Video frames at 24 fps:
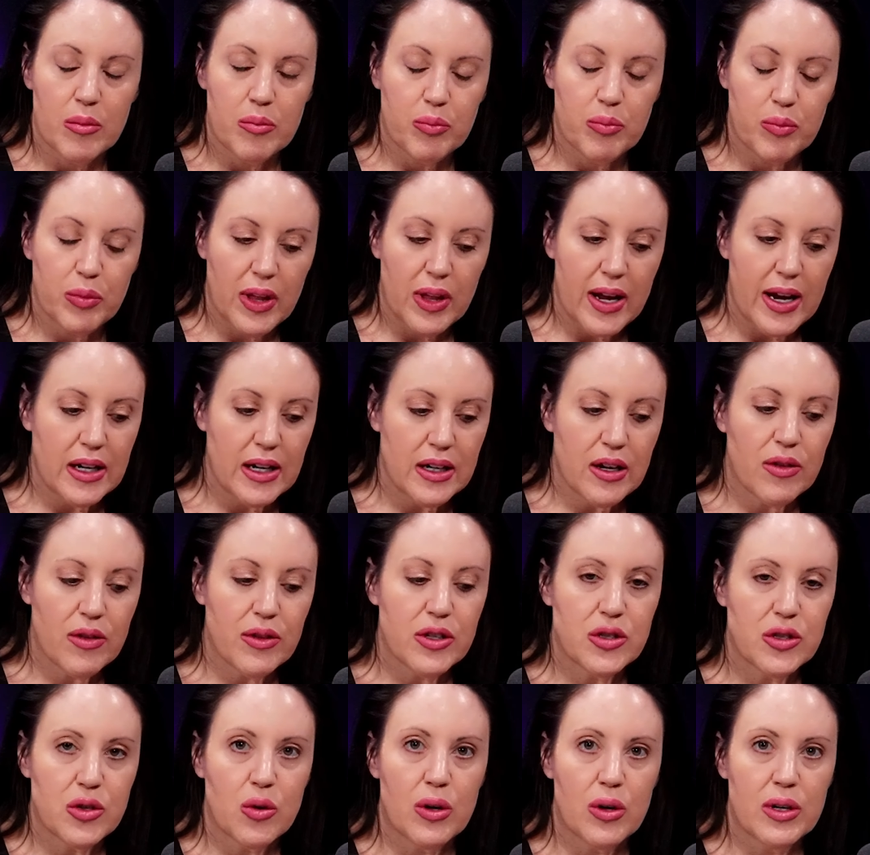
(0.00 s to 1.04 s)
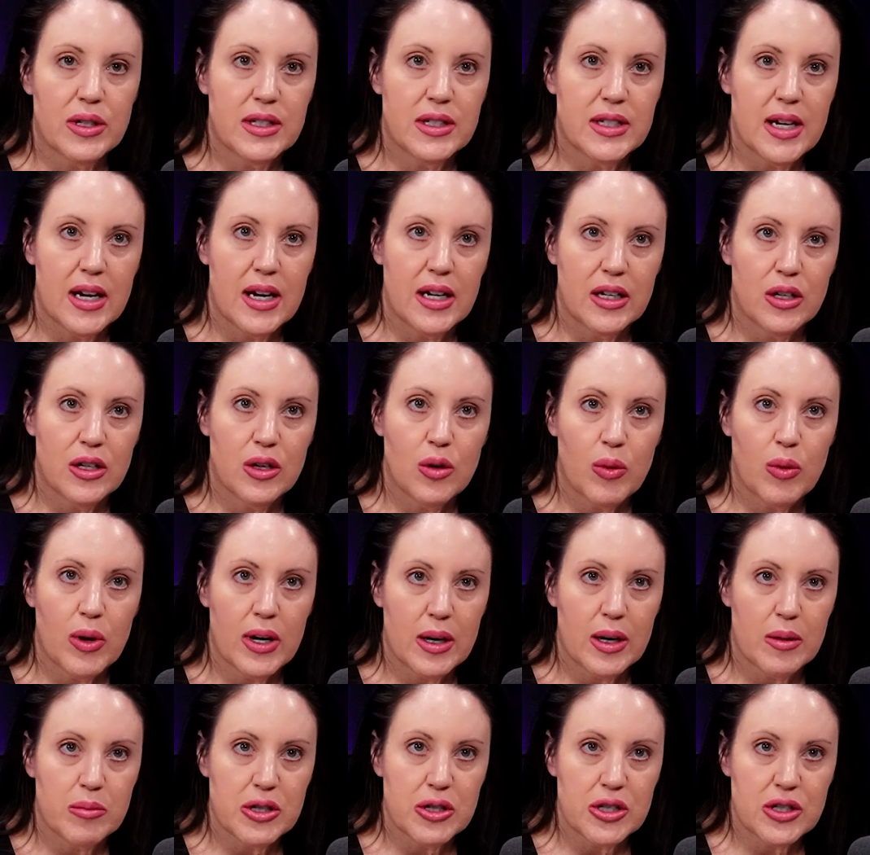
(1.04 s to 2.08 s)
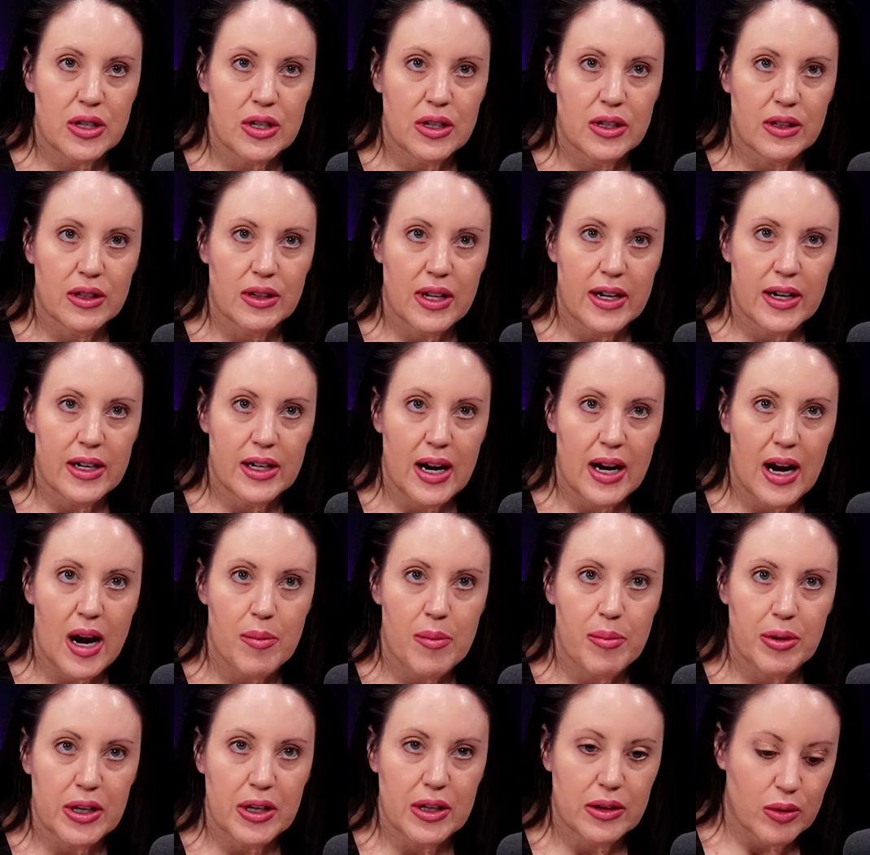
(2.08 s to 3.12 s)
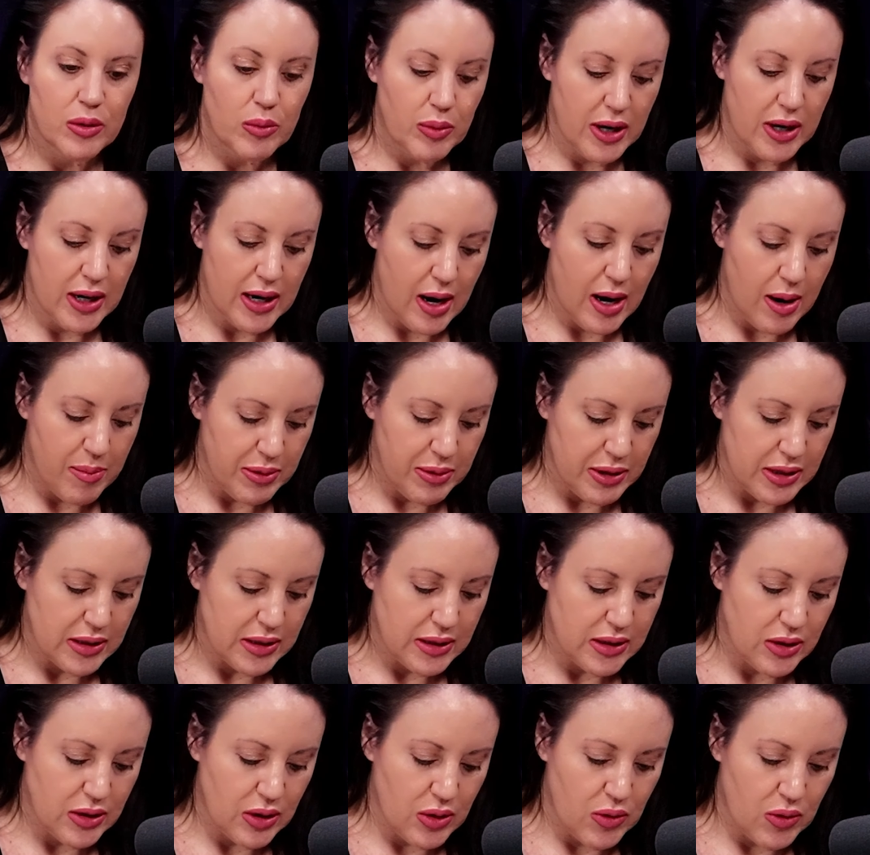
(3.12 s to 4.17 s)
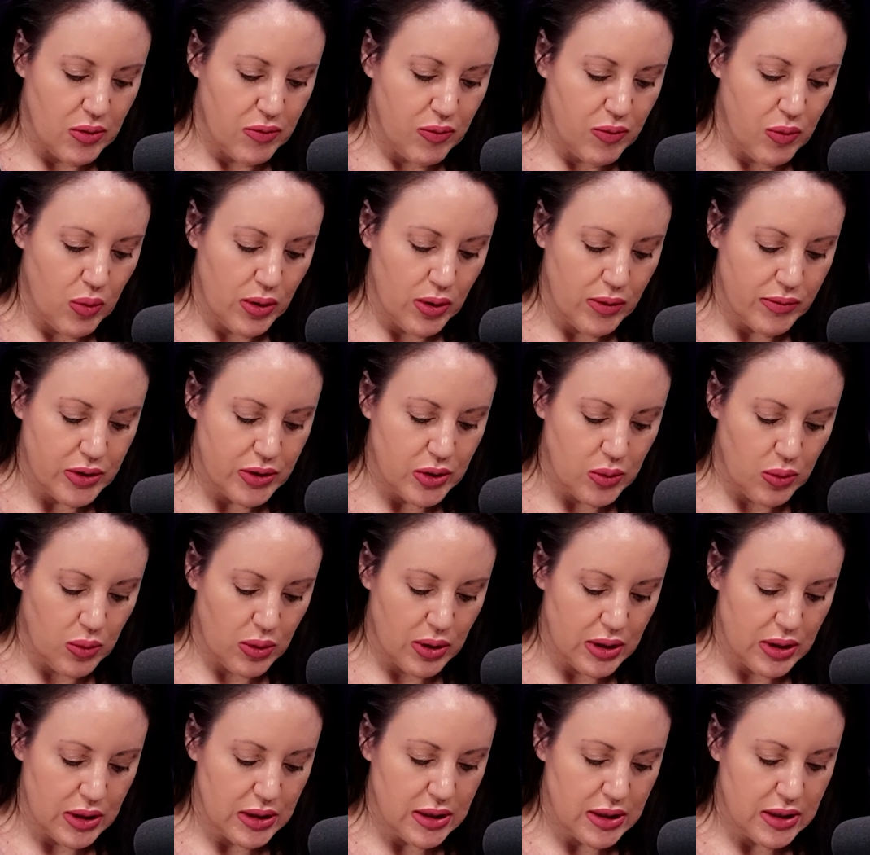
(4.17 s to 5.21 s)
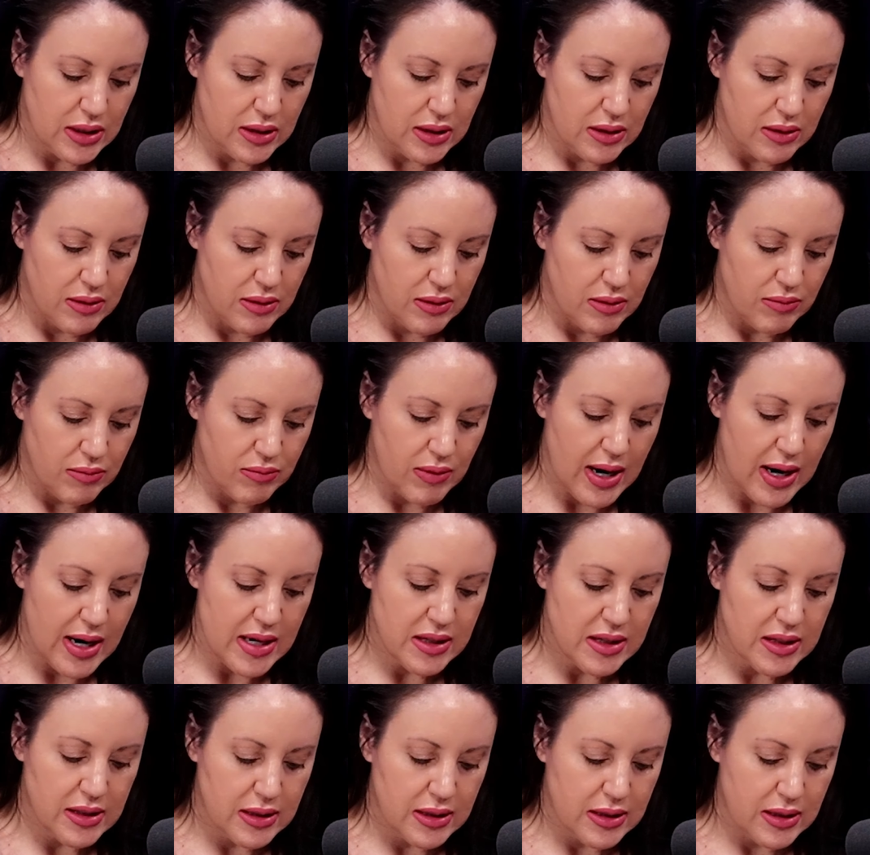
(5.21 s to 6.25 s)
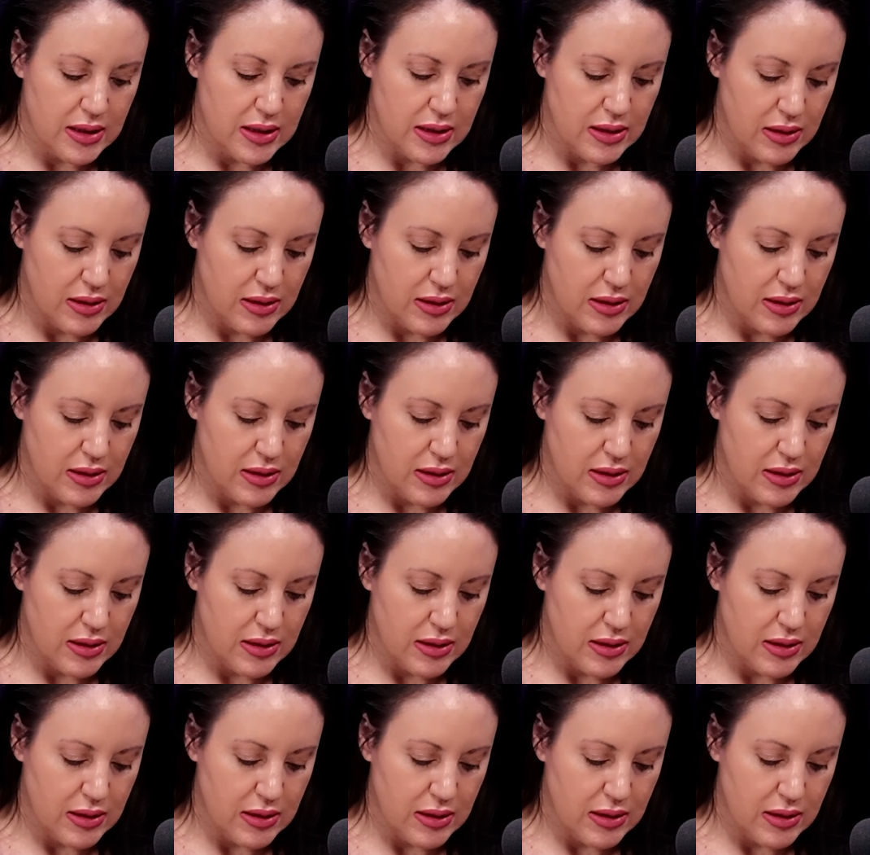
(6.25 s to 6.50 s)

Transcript: laying down the sword and saying, you know what, I'm just going to let it happen the way it happens. So, Four of Swords, rest.